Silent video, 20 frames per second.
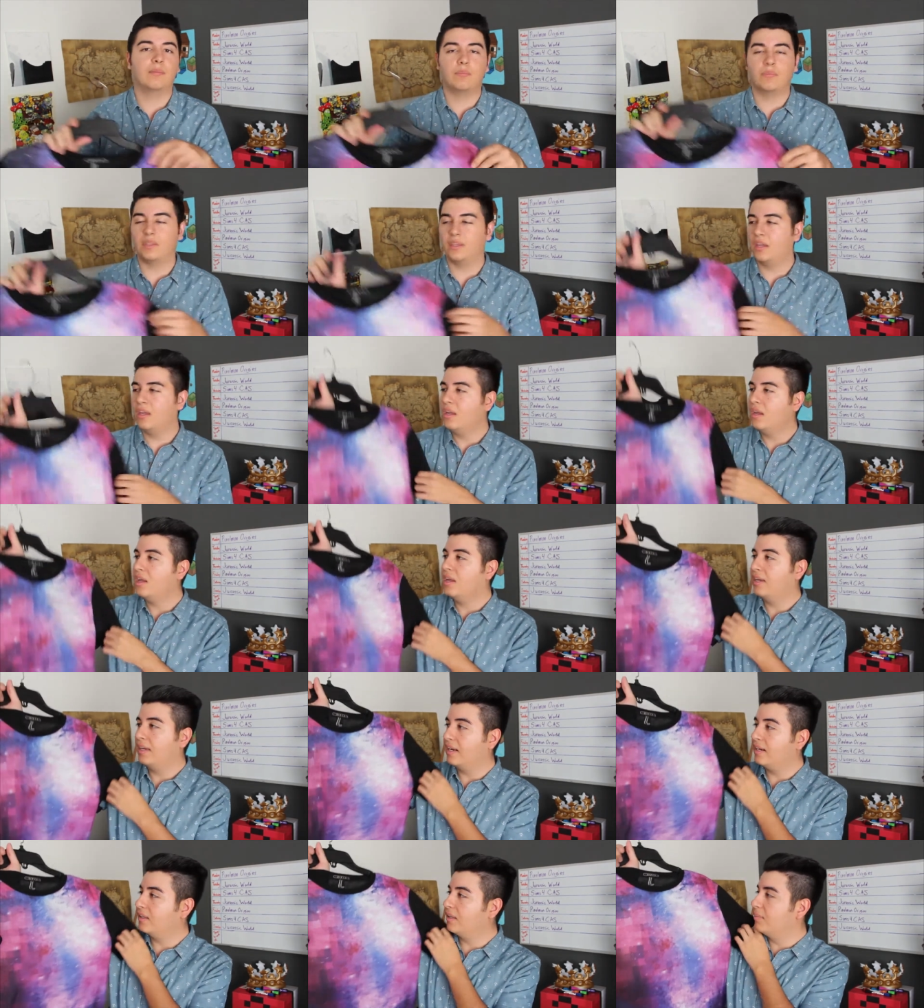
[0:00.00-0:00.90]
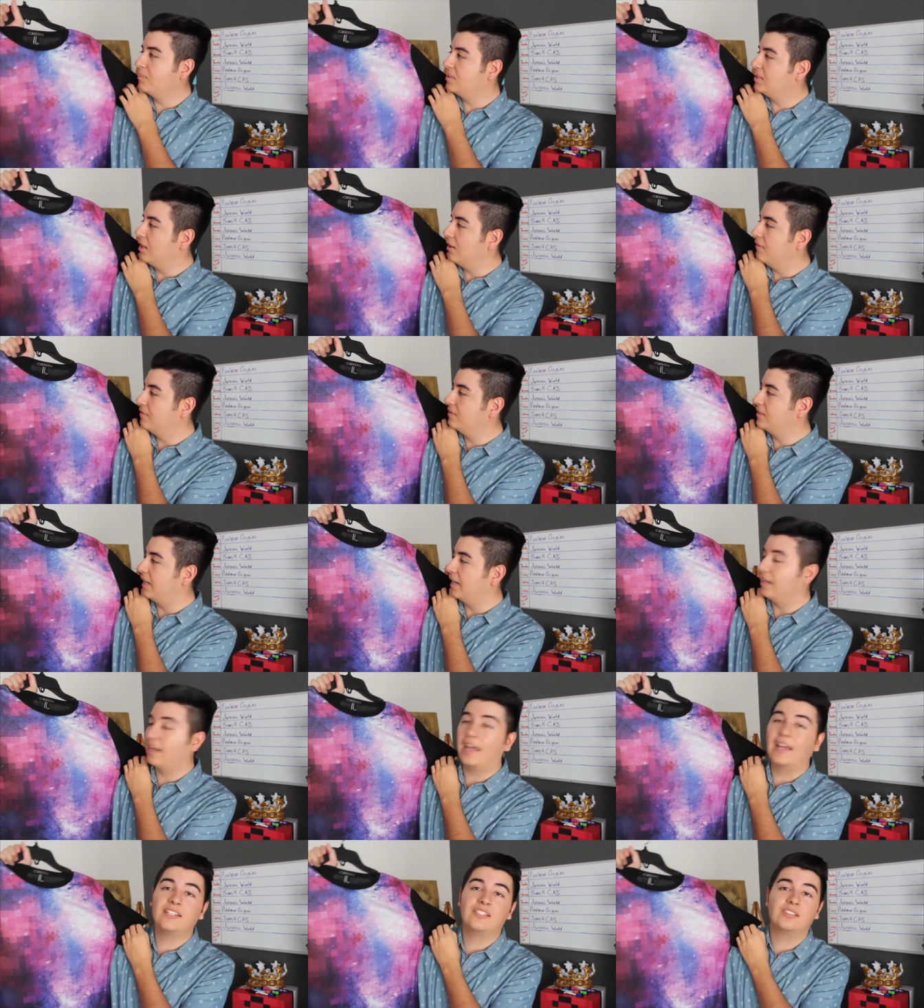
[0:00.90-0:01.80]
them to get it themselves.
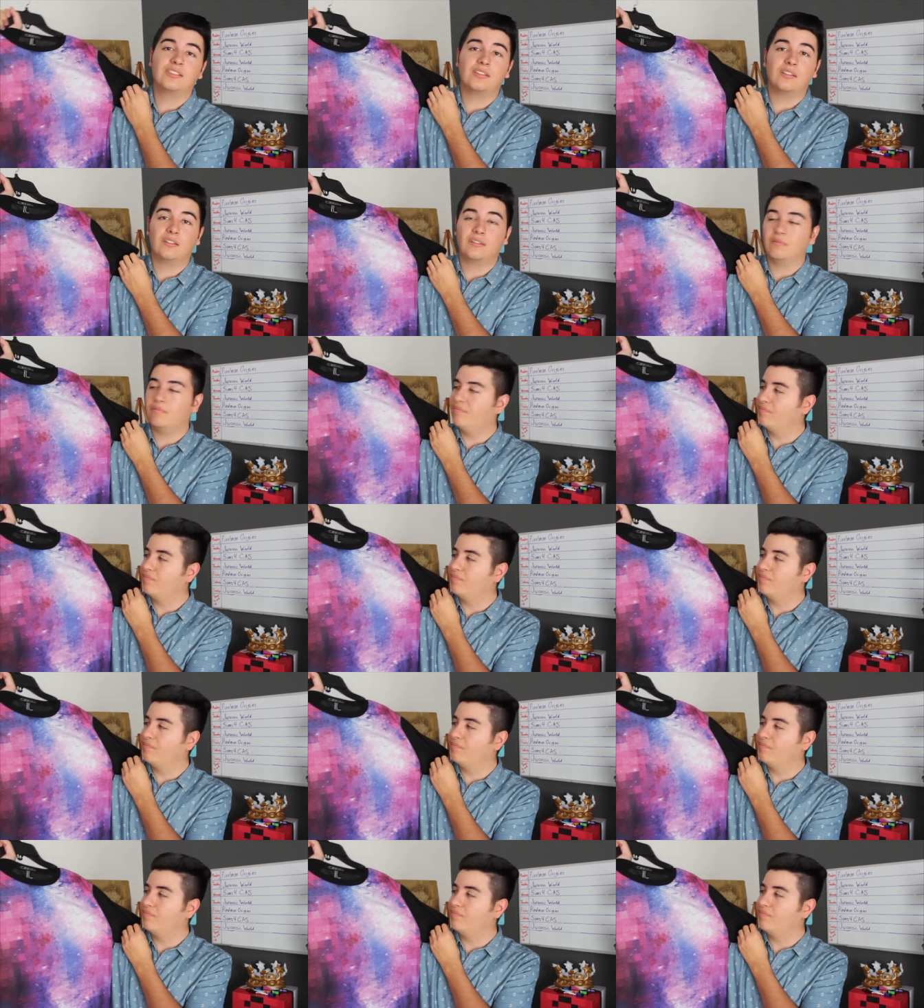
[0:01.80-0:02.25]
And I just